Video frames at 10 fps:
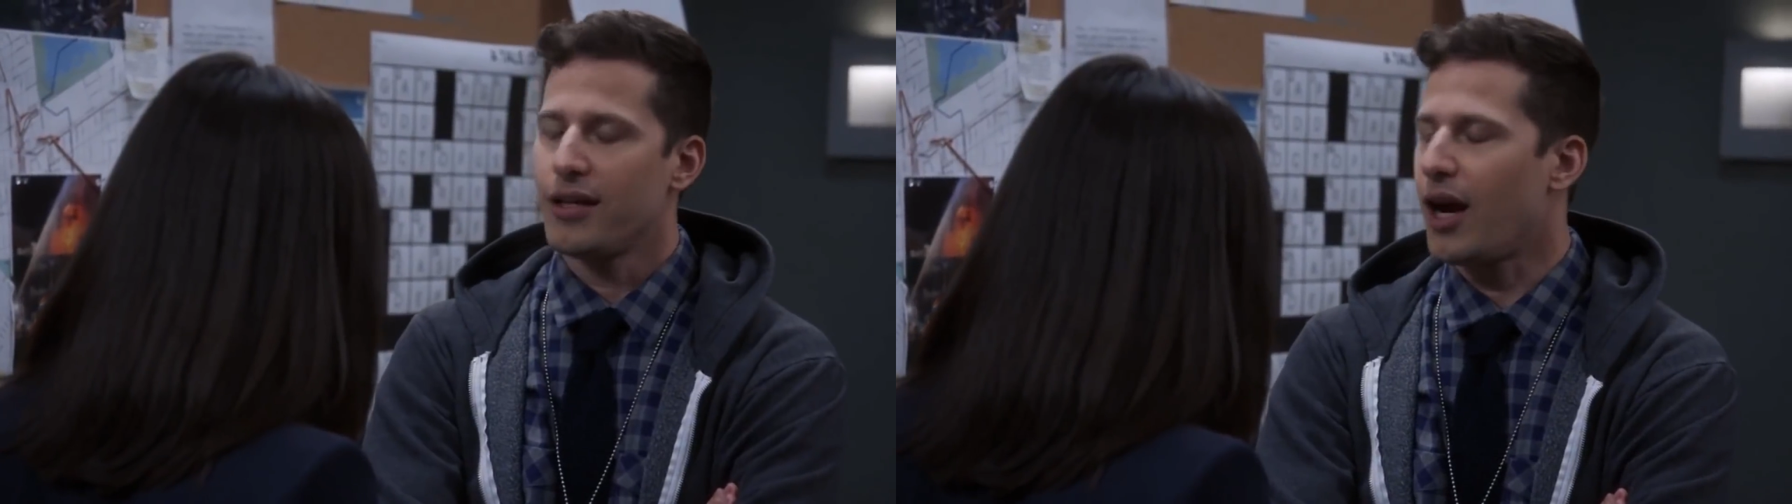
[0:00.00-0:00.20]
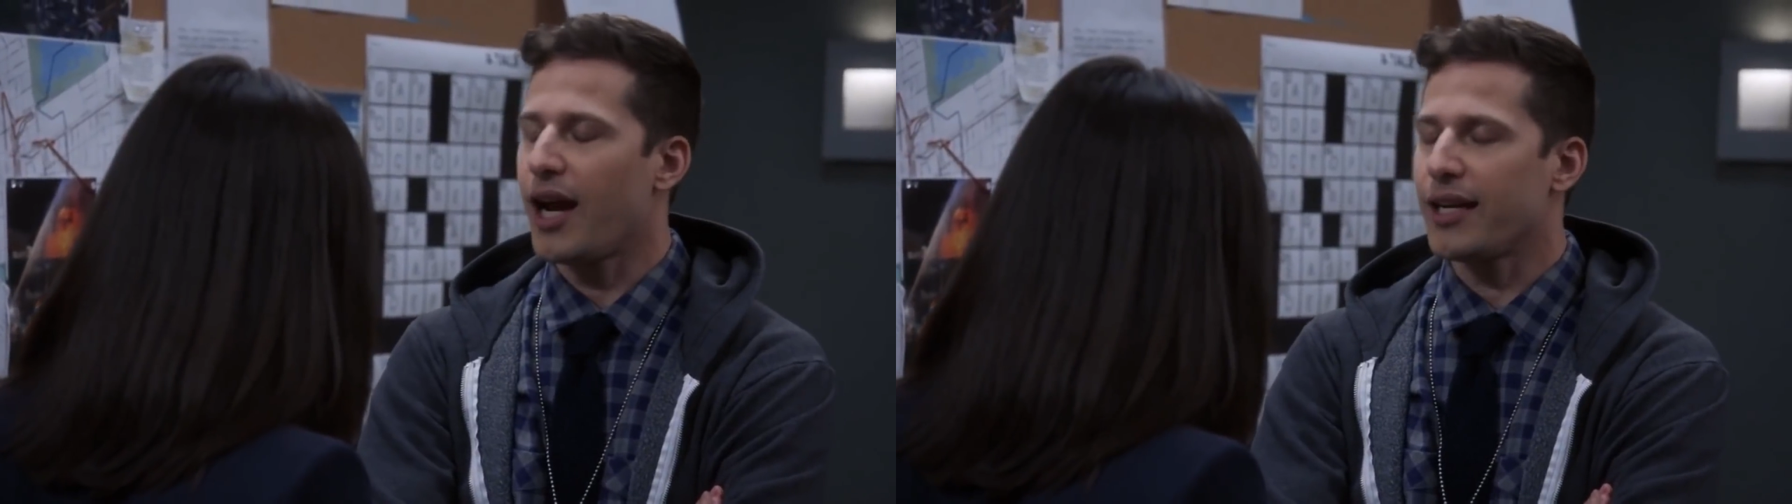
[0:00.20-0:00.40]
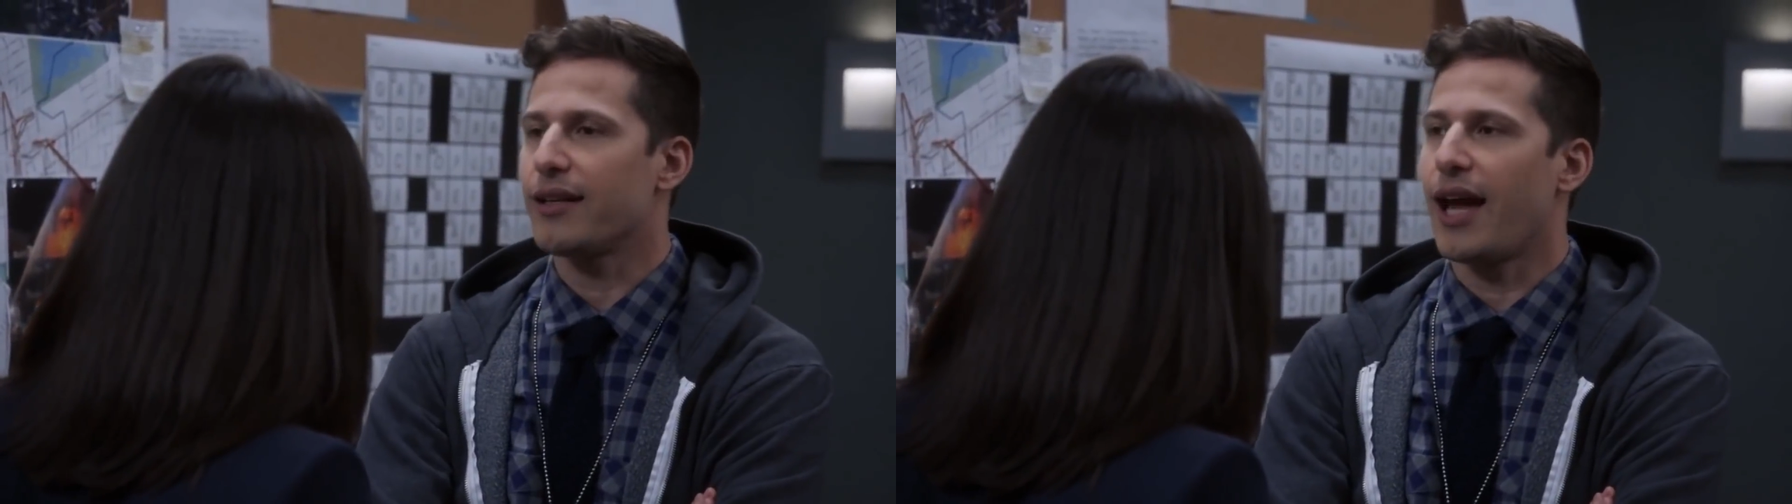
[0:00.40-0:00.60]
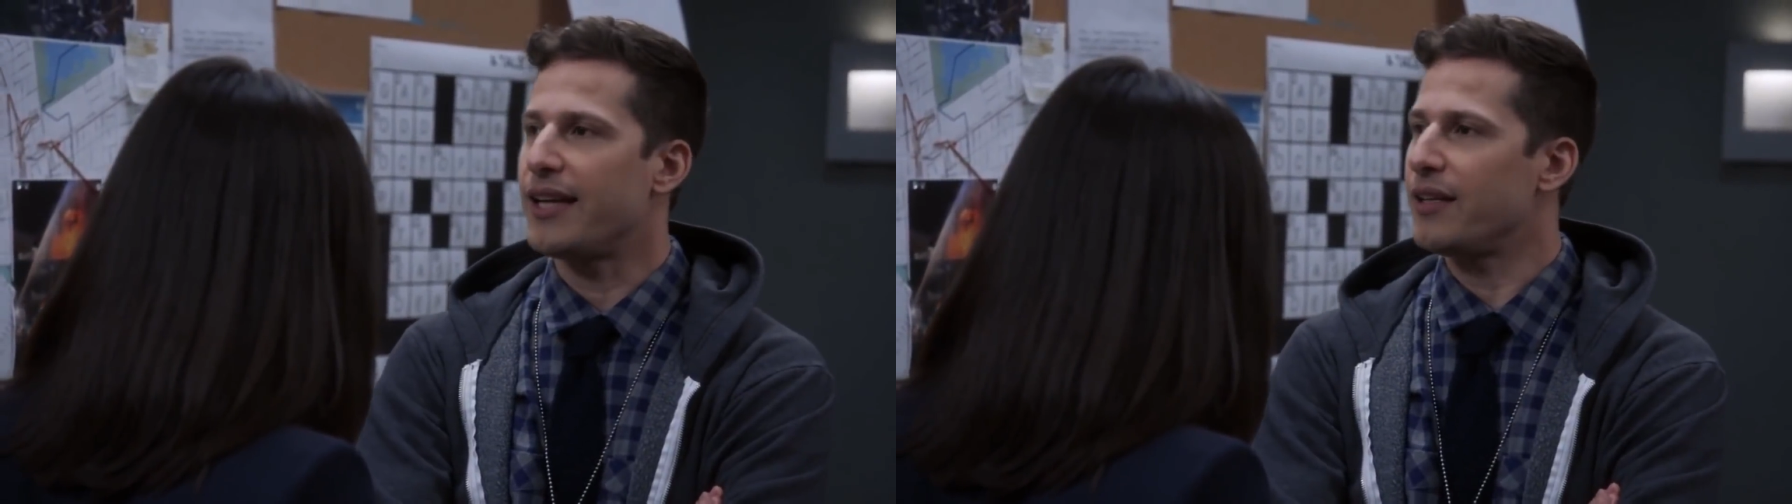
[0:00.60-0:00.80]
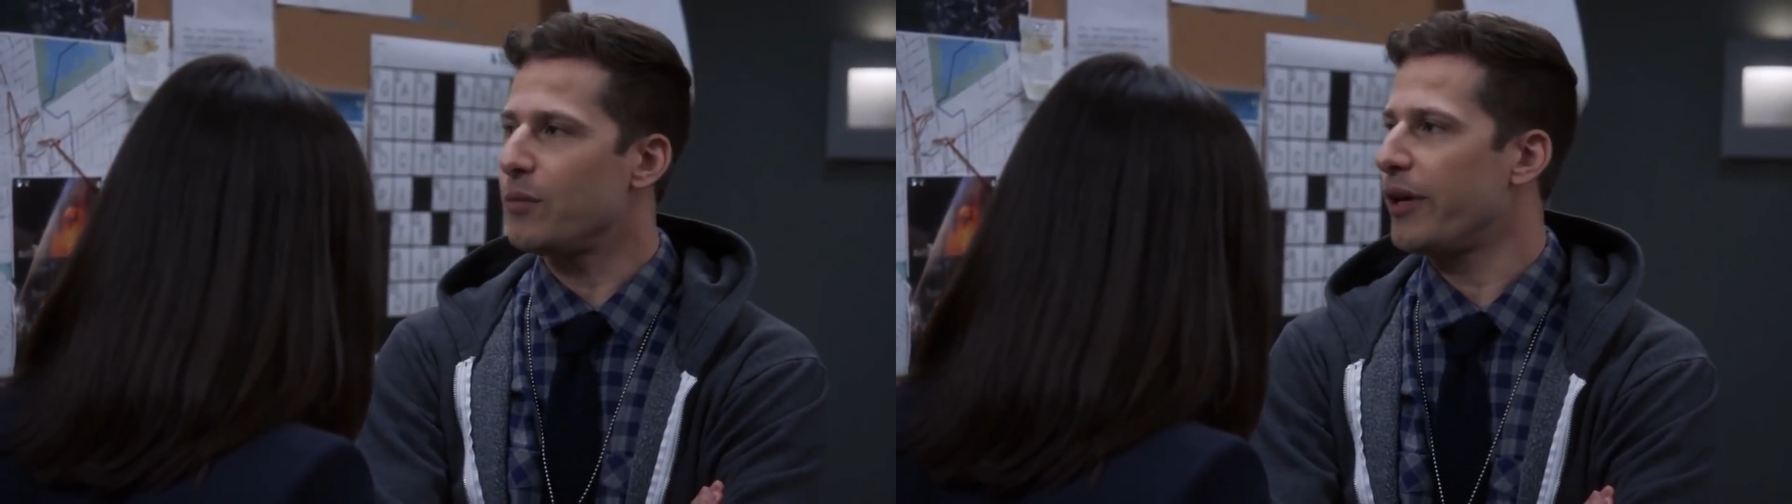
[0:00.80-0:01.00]
All right, I
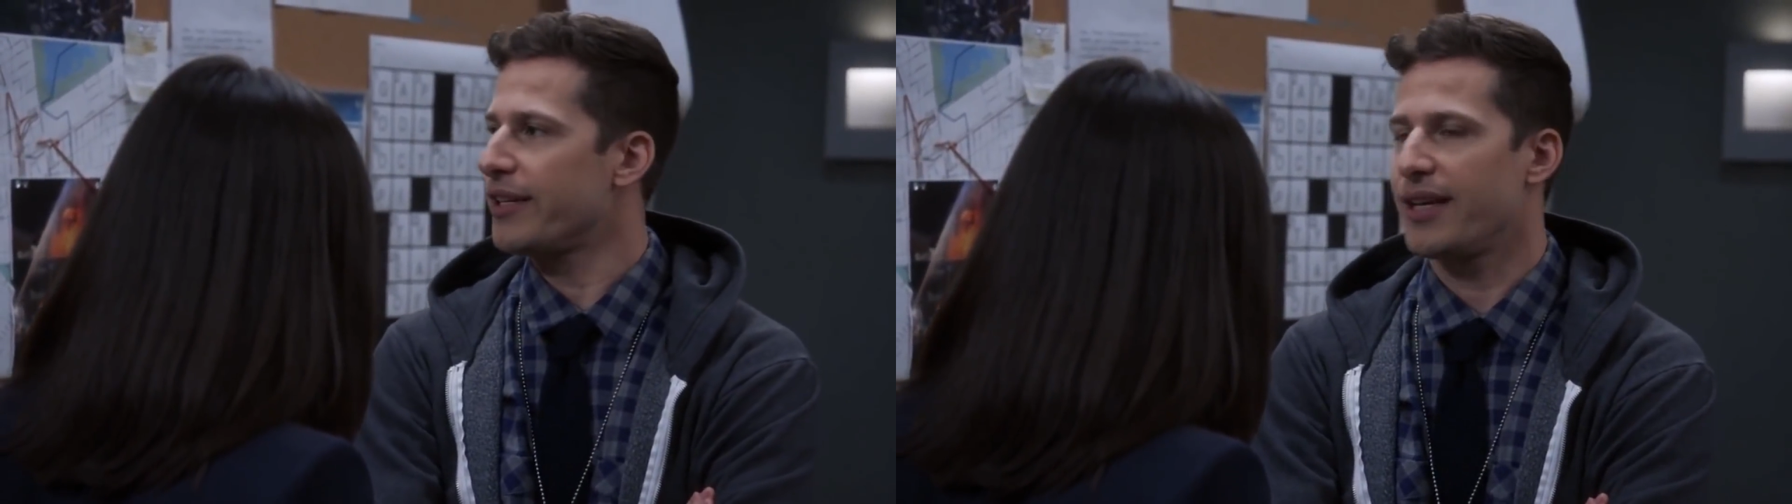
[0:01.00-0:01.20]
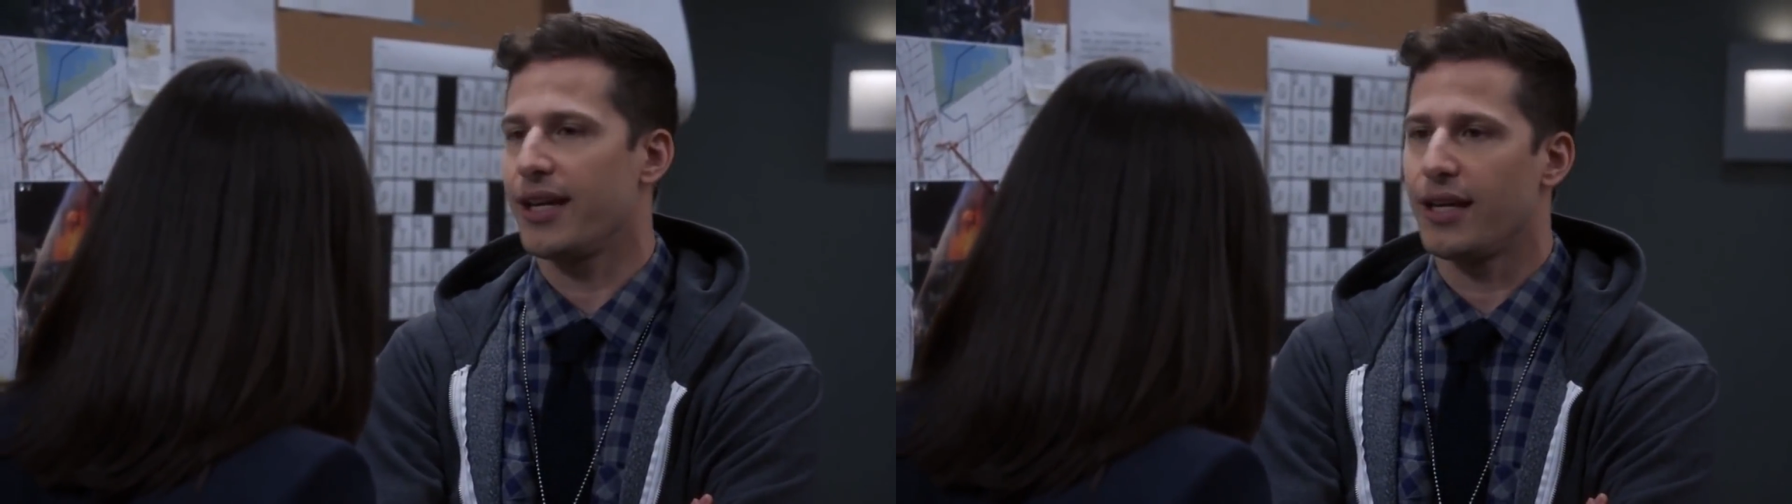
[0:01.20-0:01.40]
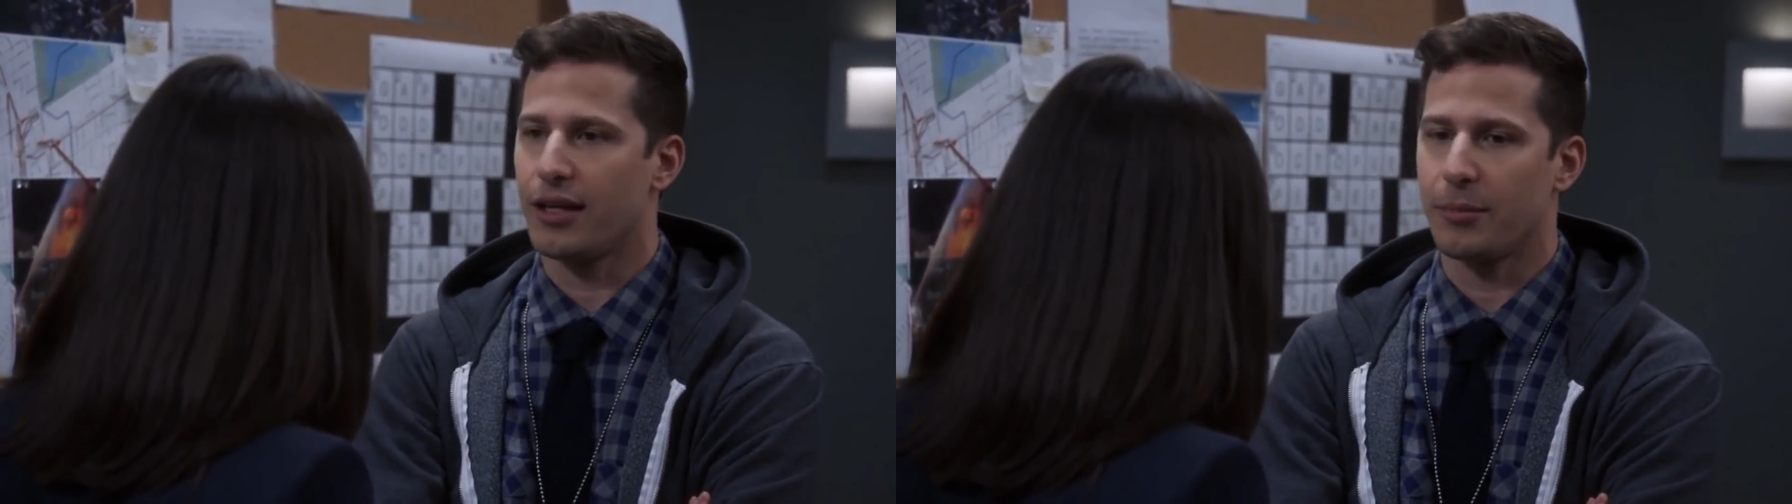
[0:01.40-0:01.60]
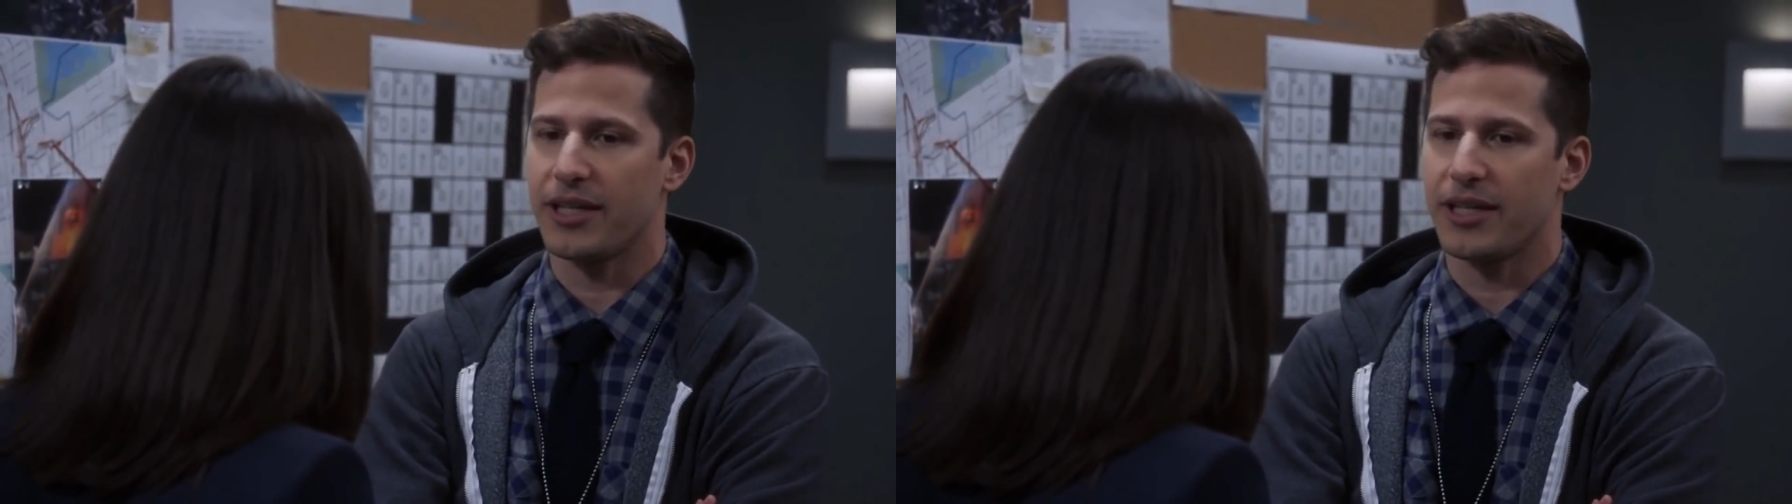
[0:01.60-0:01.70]
didn't want to say anything